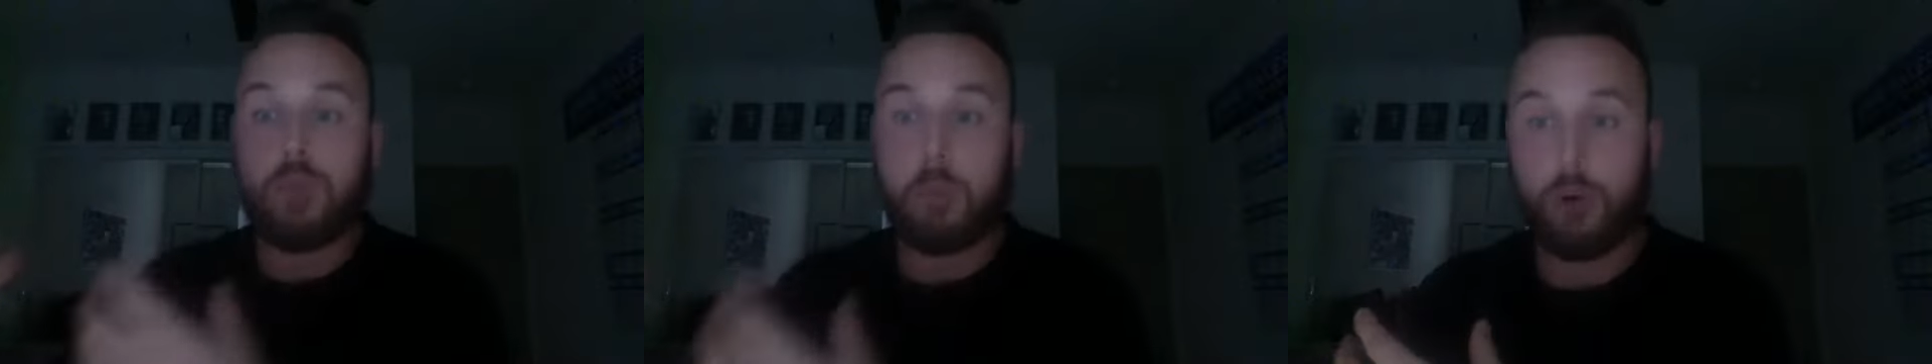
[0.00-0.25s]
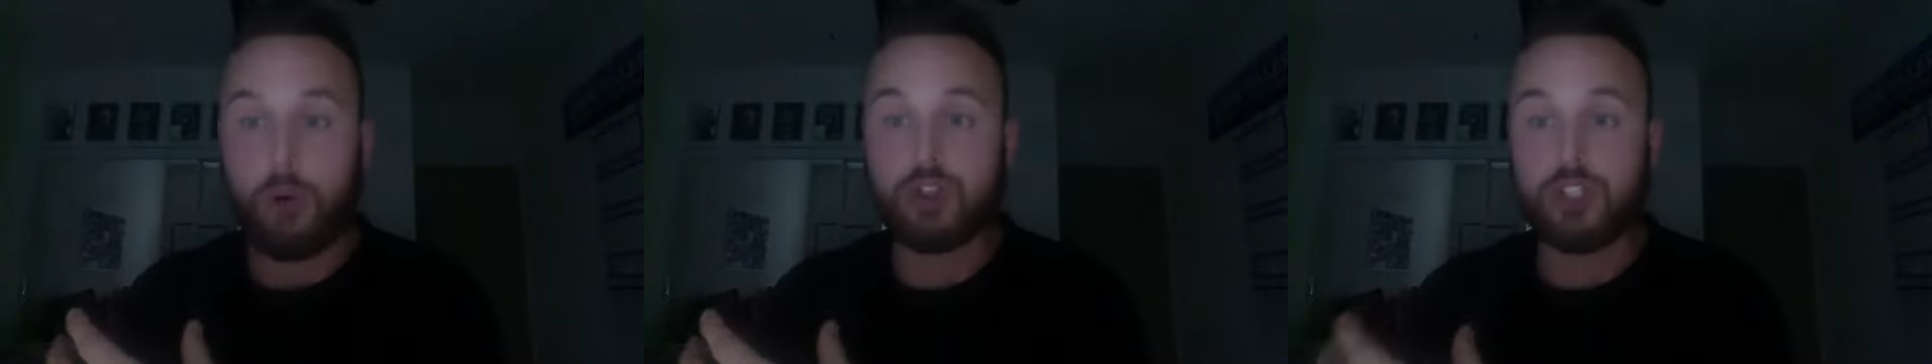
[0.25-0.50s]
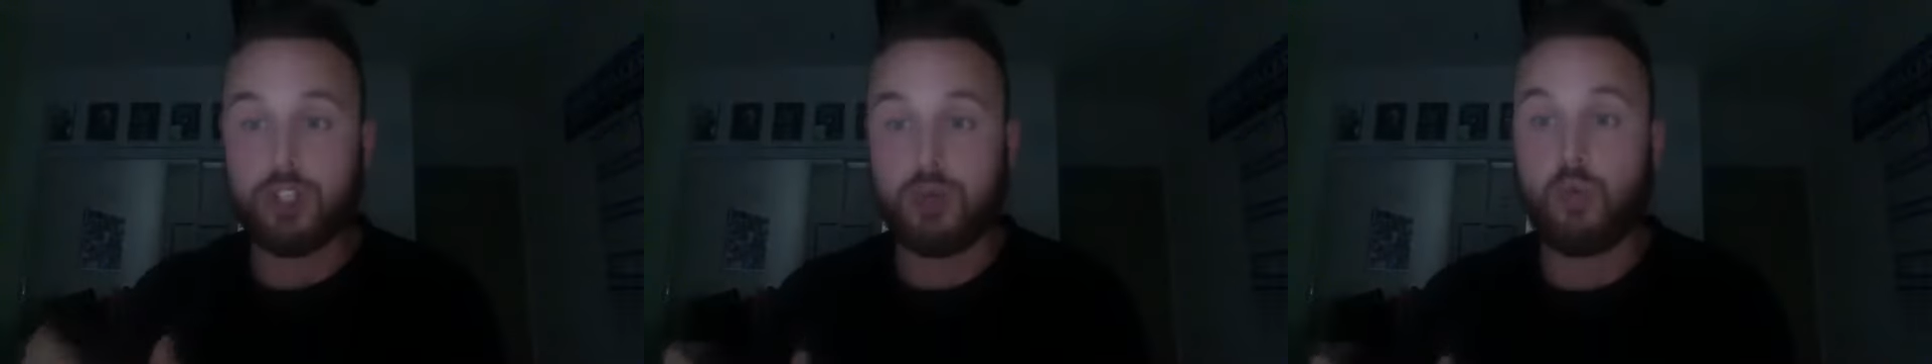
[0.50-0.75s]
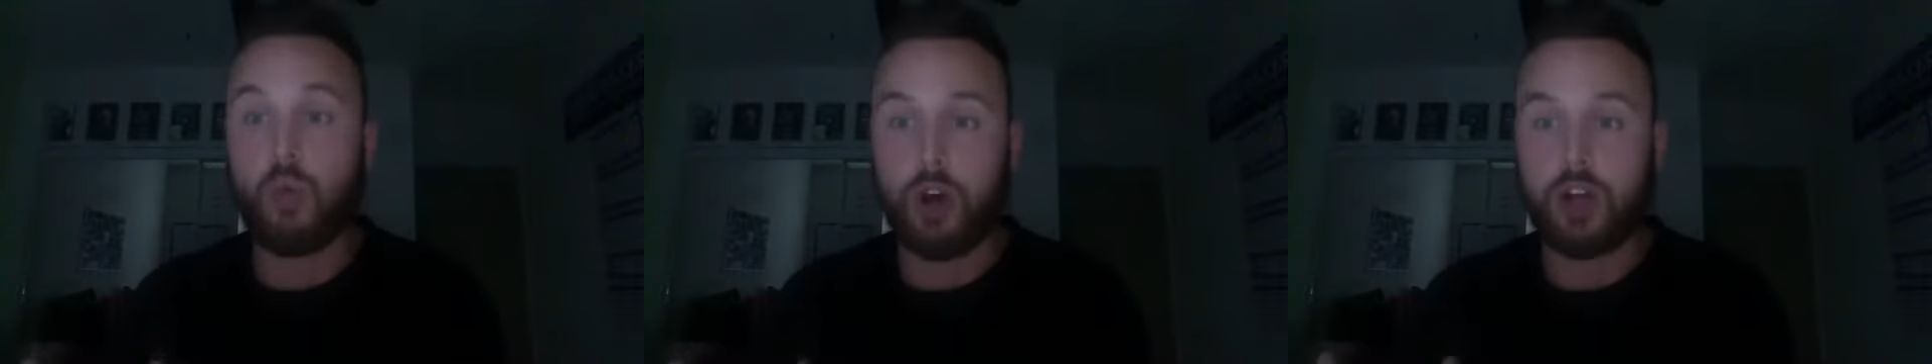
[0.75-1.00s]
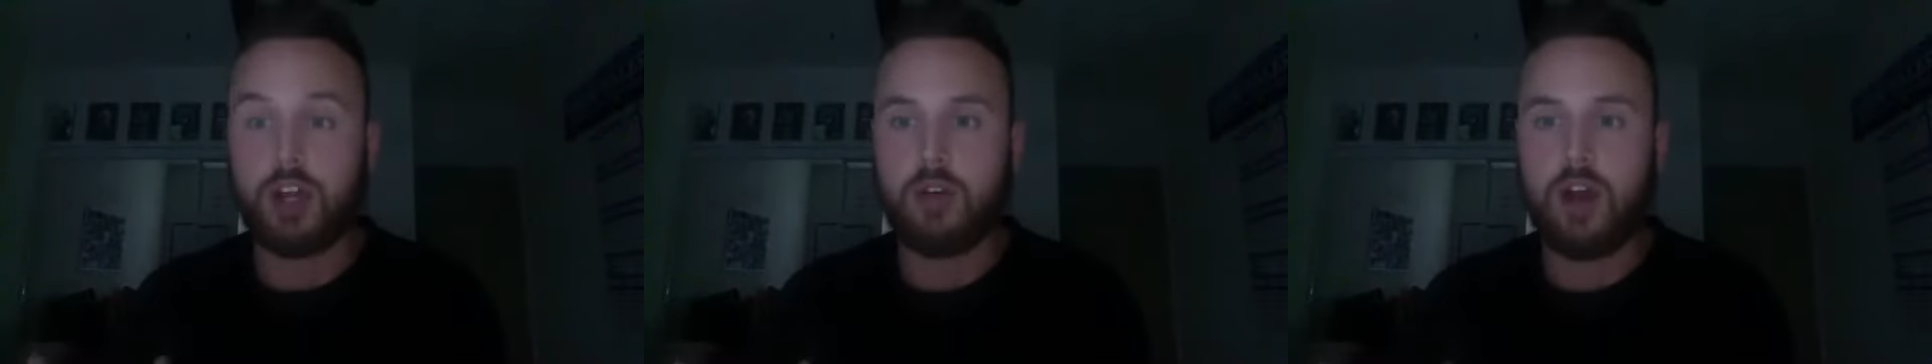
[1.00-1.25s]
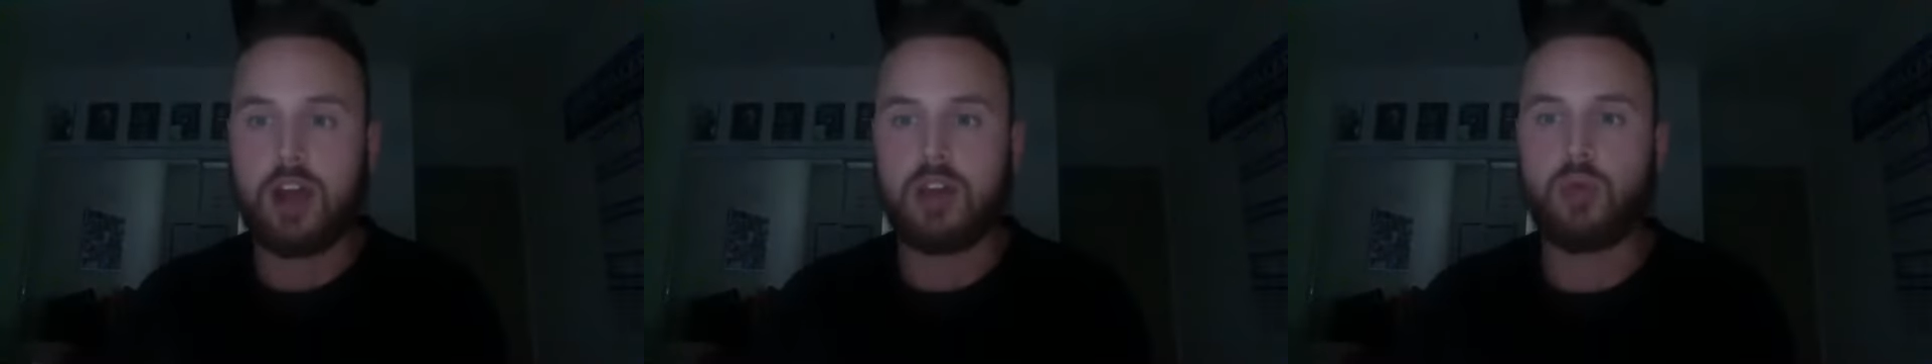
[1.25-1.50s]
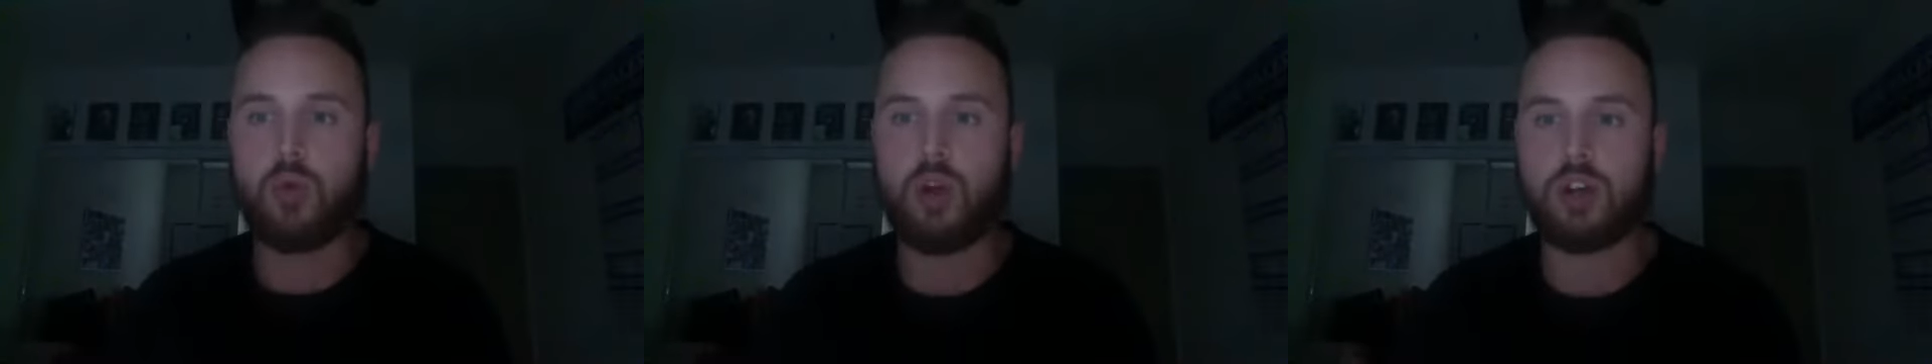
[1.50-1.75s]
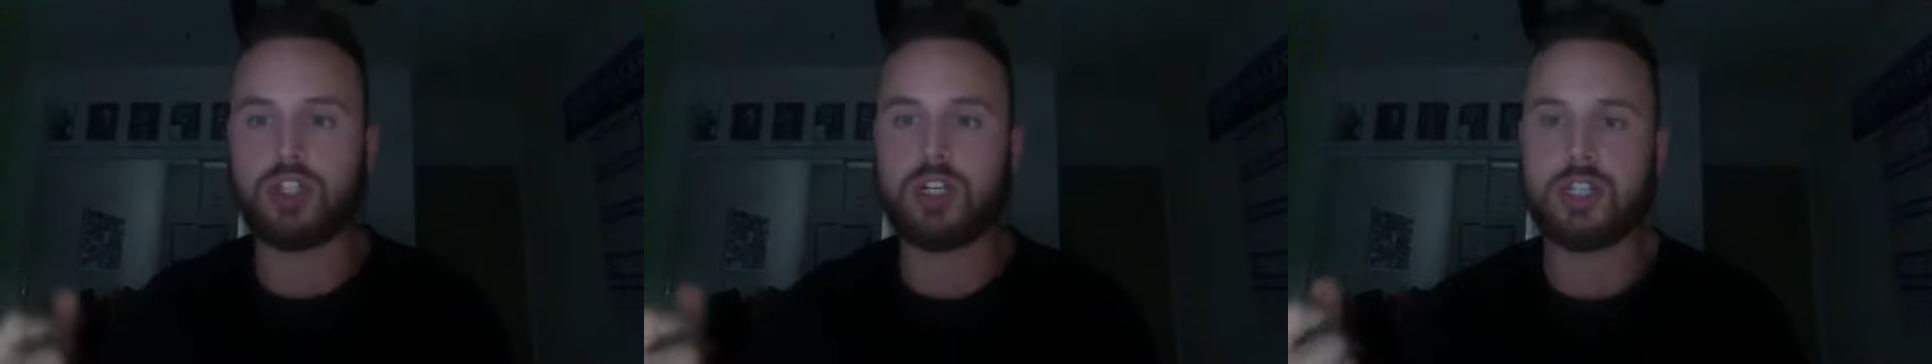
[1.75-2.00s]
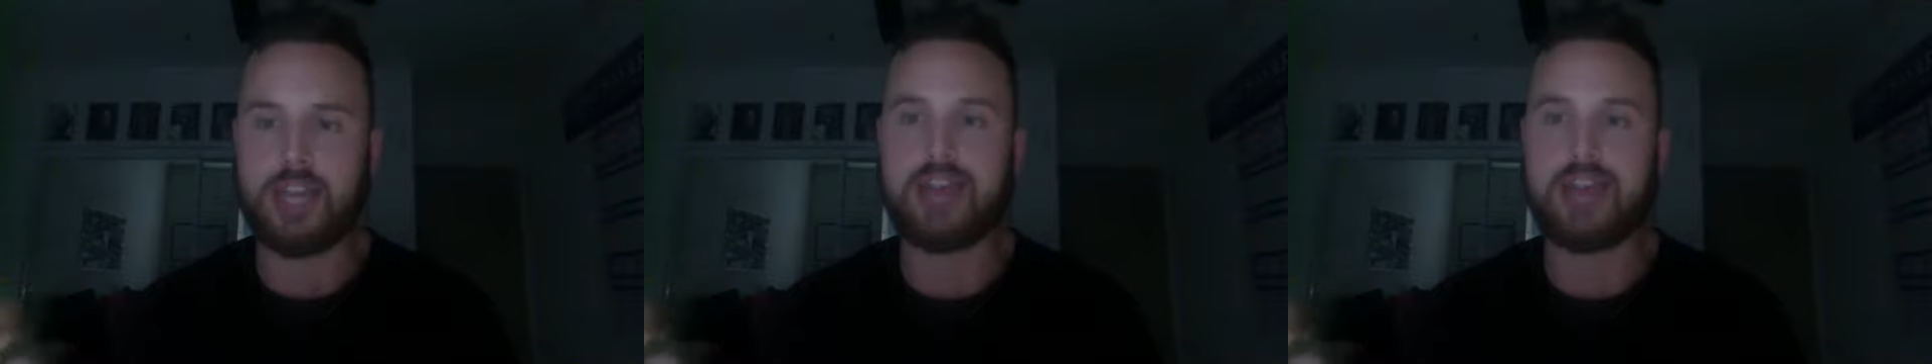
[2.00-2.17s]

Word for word: person working right you weren't just